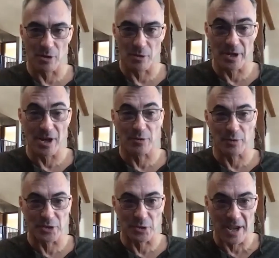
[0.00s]
oh my god
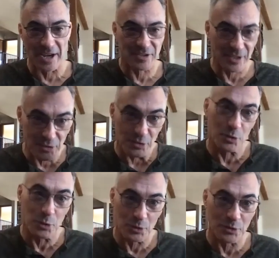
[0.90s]
racer x that's the
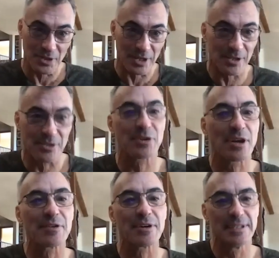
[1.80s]
coolest character
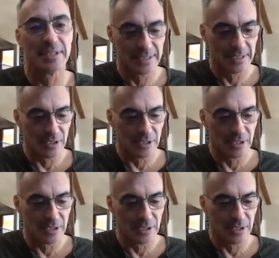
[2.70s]
ever